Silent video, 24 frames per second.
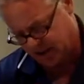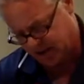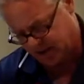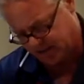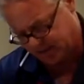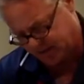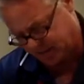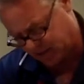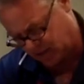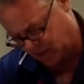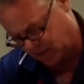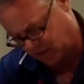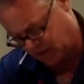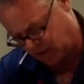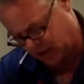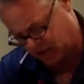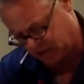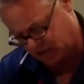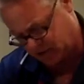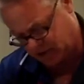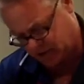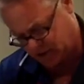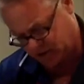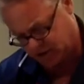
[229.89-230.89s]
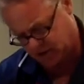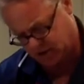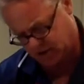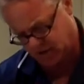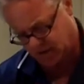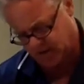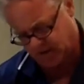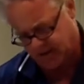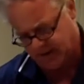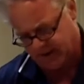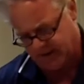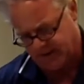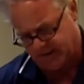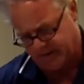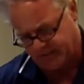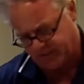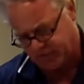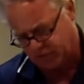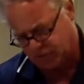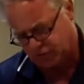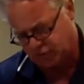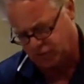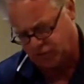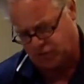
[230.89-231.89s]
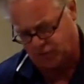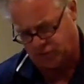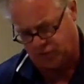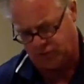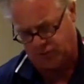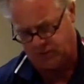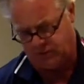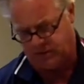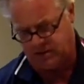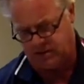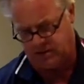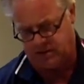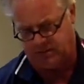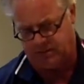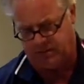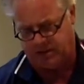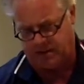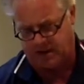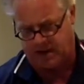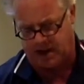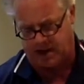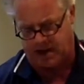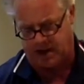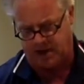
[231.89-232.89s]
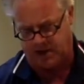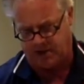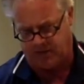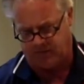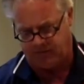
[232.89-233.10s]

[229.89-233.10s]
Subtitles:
so I just throw them in the pie.